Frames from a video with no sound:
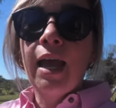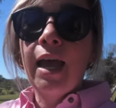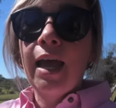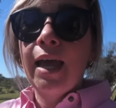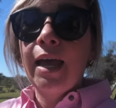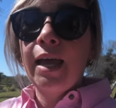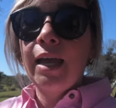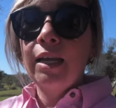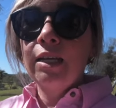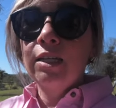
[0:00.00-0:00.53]

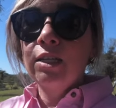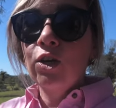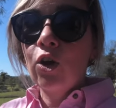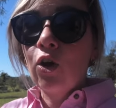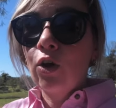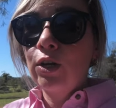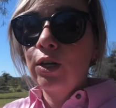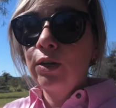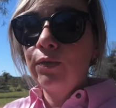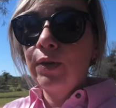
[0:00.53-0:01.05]
And
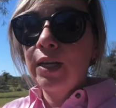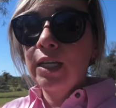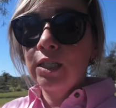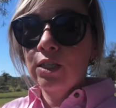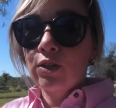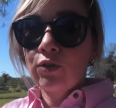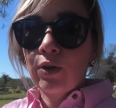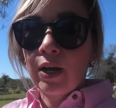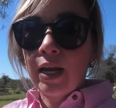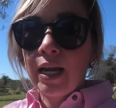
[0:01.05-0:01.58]
Conor
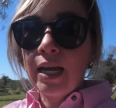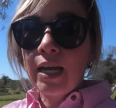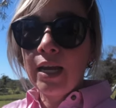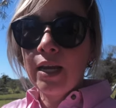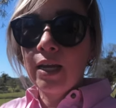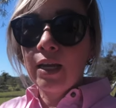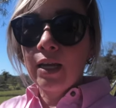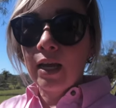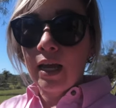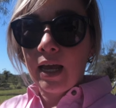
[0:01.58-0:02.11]
fixed three
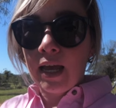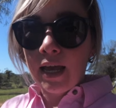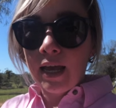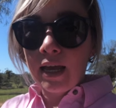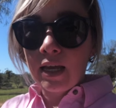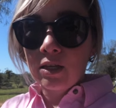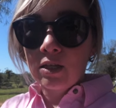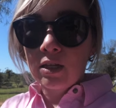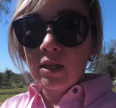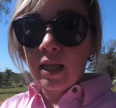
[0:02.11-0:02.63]

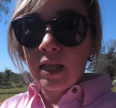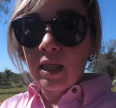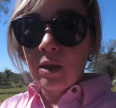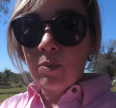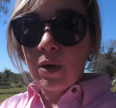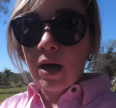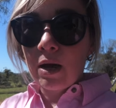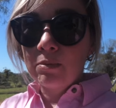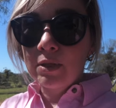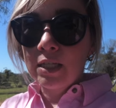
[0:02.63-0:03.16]
and then the
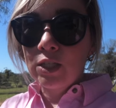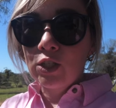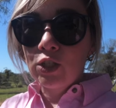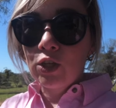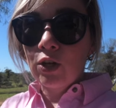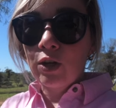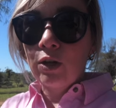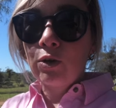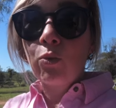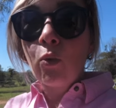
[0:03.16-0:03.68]
pump didn't
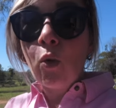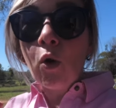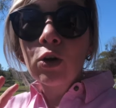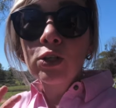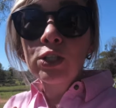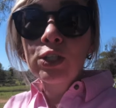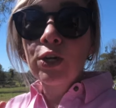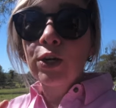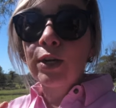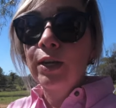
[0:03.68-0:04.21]
turn, it
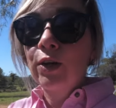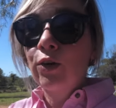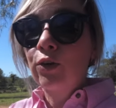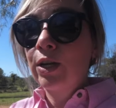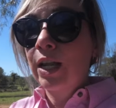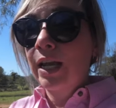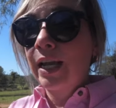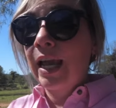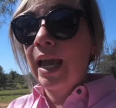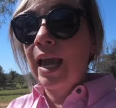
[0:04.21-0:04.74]
was turning
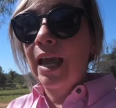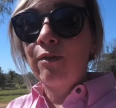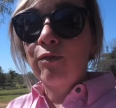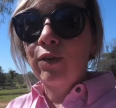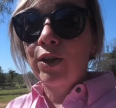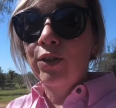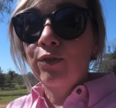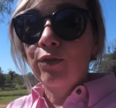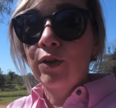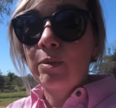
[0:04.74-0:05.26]
on like
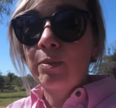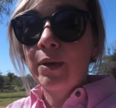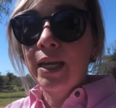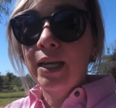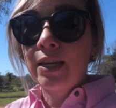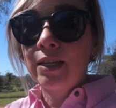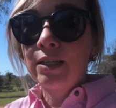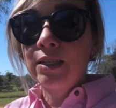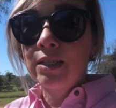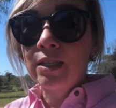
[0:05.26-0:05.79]
every three
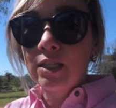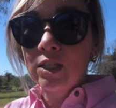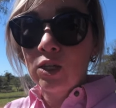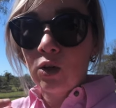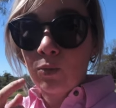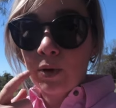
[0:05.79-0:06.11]
minutes. So